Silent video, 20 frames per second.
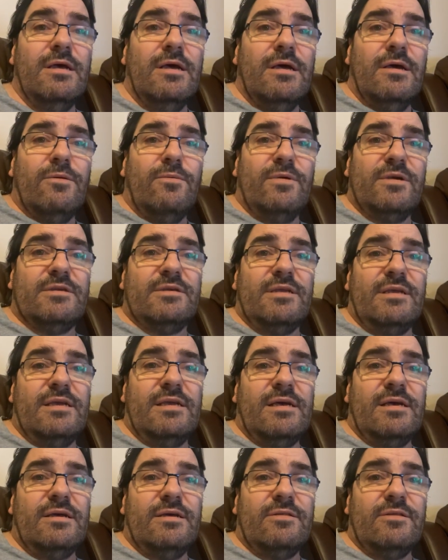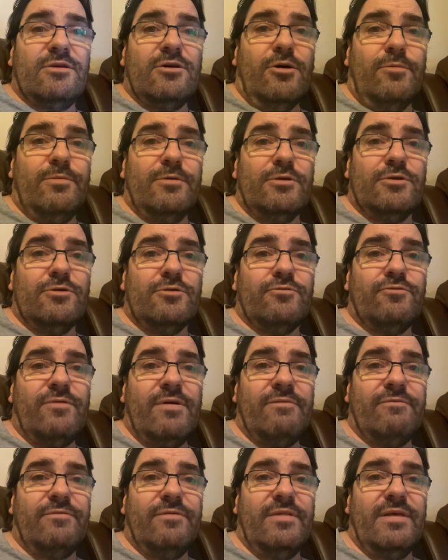which the coppers just
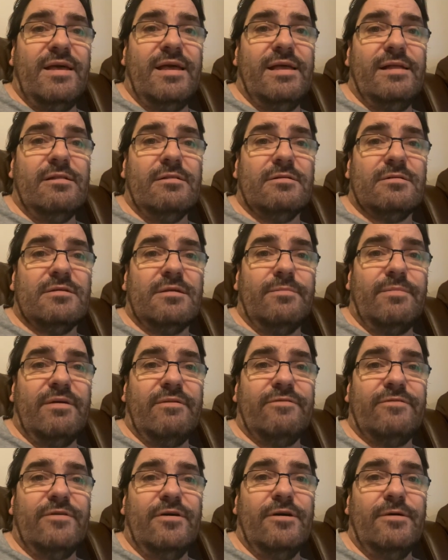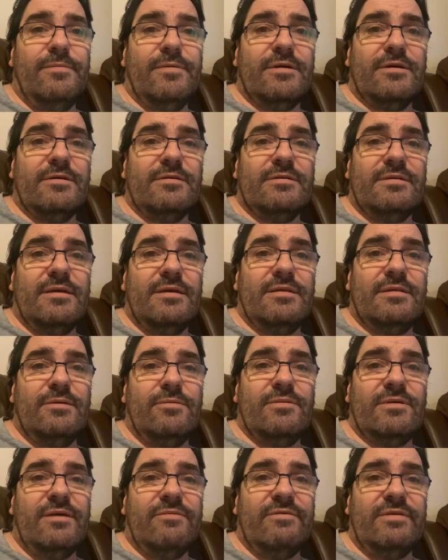ran for the hills, to be fair, because they
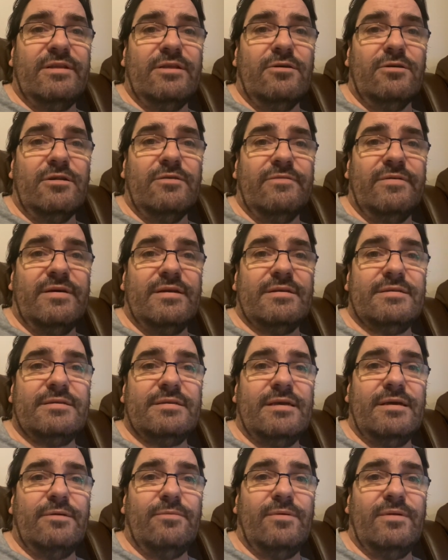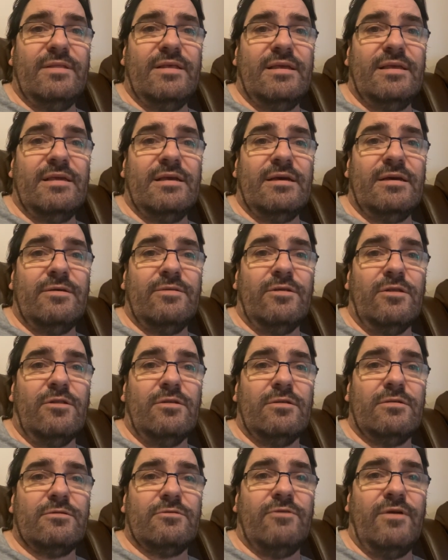was having none of it when the
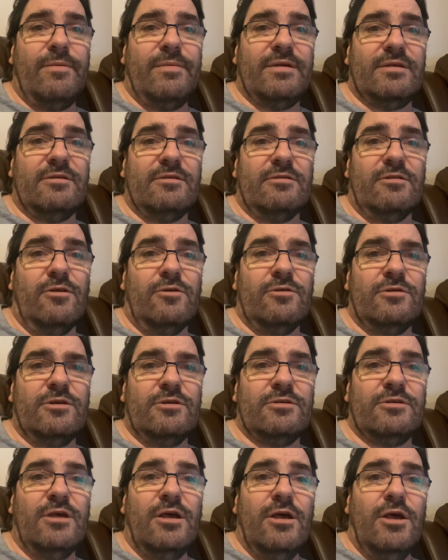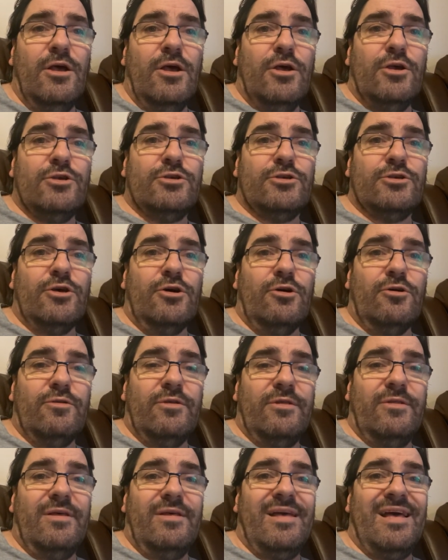Greater Manchester lawyers saw
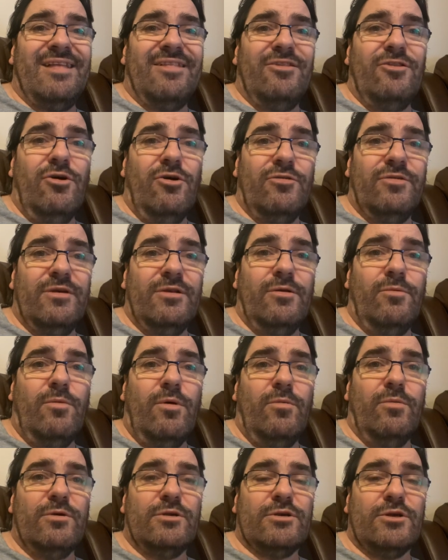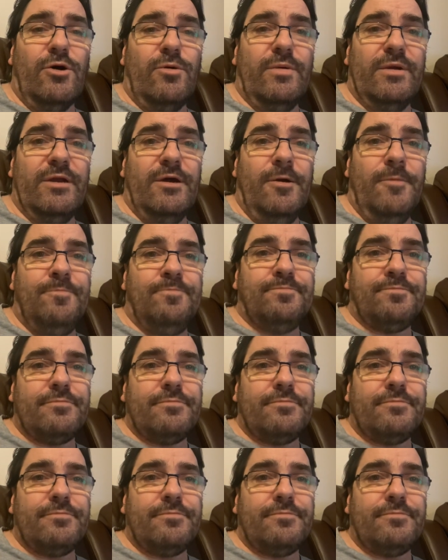that they had nothing on what was going on.